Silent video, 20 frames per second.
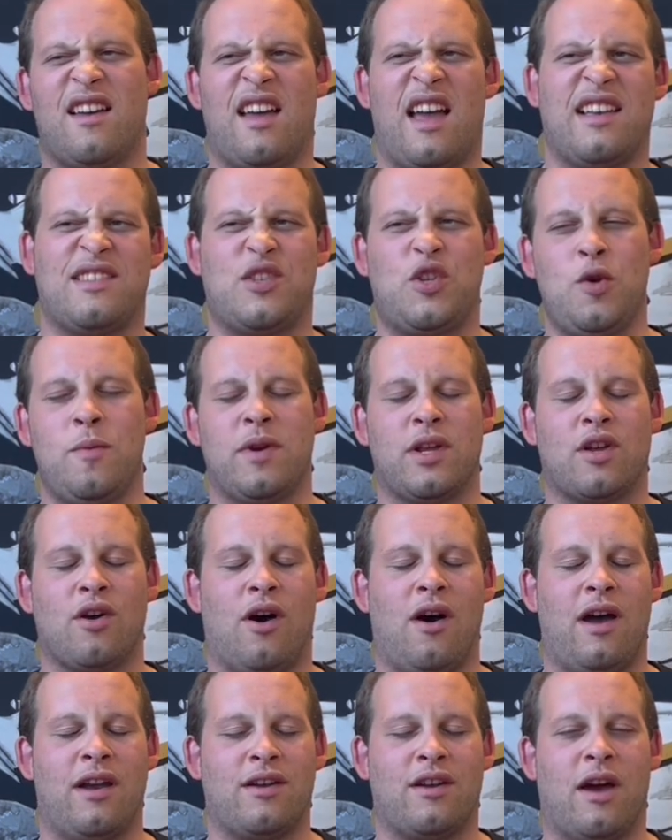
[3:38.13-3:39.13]
As
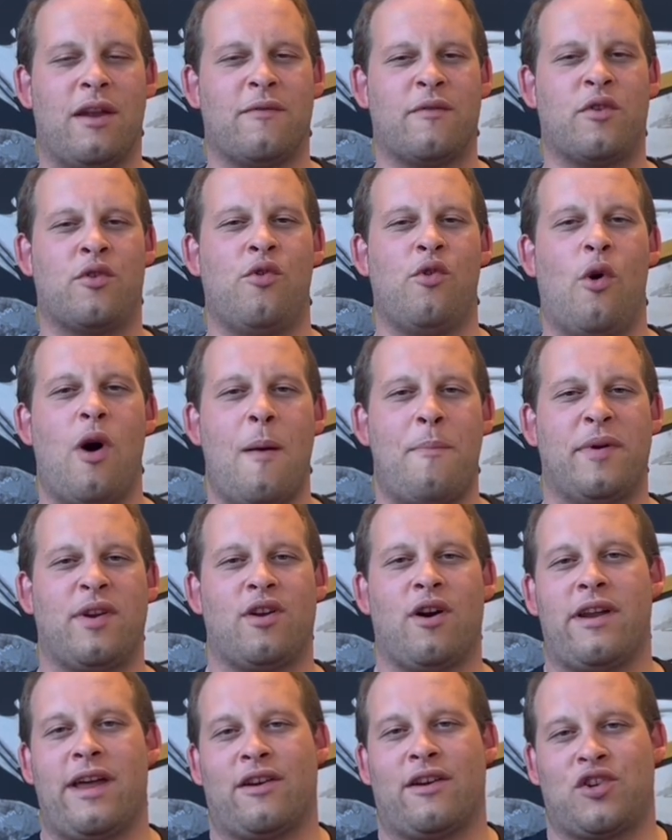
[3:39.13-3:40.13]
humankind kind of grew up and
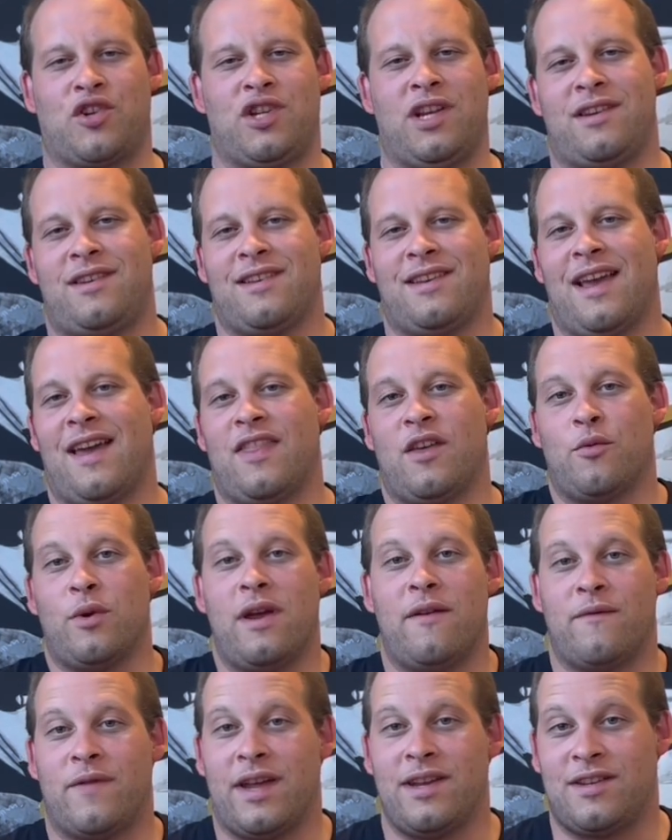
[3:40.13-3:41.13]
got our together, we
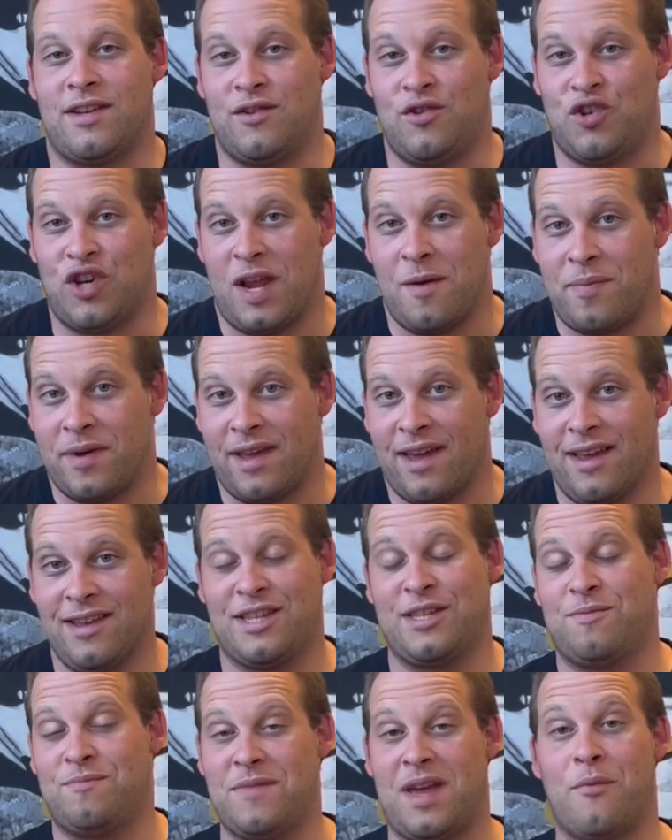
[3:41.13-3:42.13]
invented
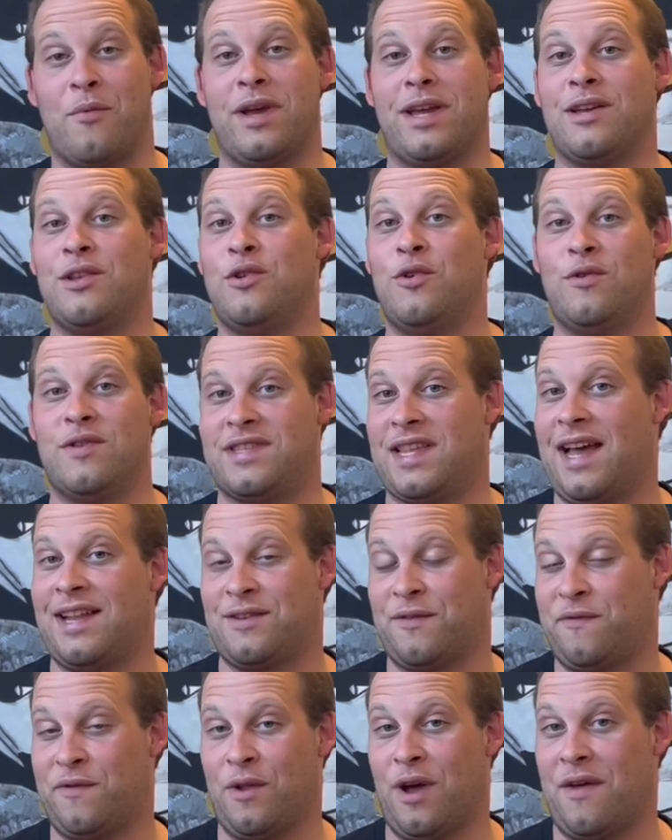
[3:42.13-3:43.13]
GPS, and we can use that to
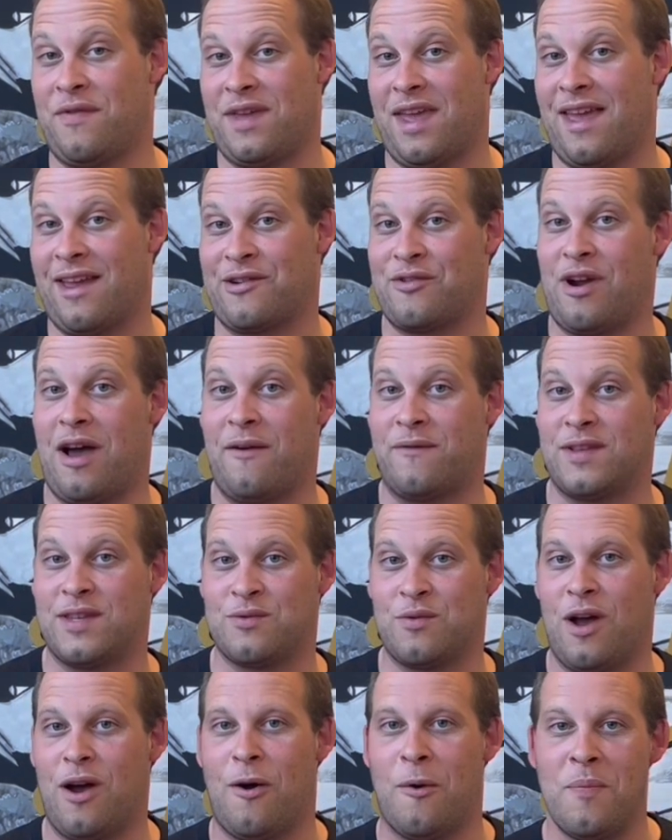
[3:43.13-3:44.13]
fly the aircraft as
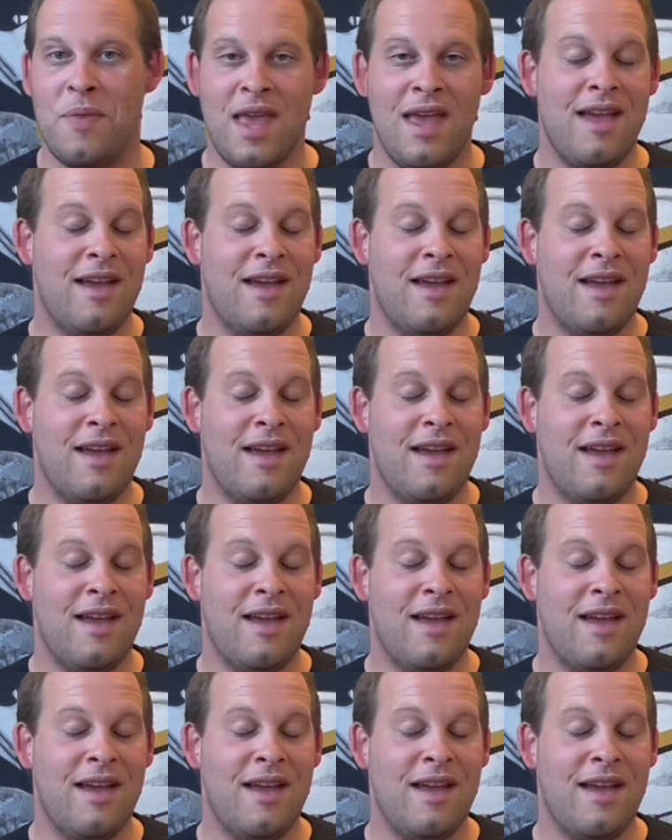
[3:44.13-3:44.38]
well.